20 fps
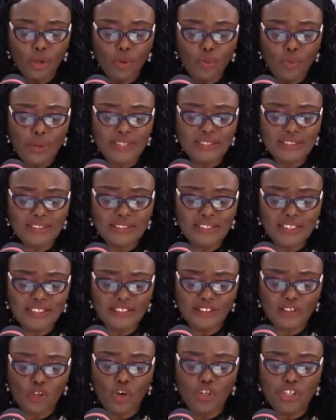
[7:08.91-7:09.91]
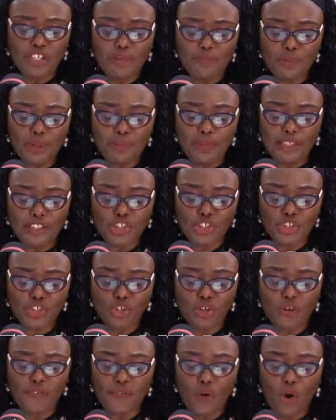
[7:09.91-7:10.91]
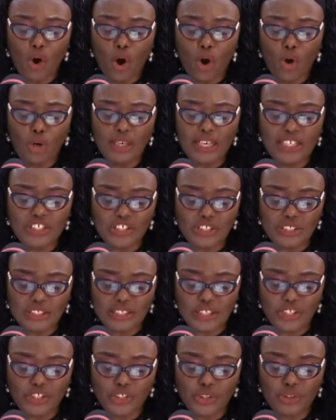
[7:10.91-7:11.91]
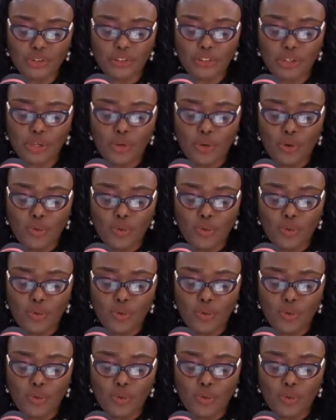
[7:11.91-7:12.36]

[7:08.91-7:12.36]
We insist on the implementation of all legislations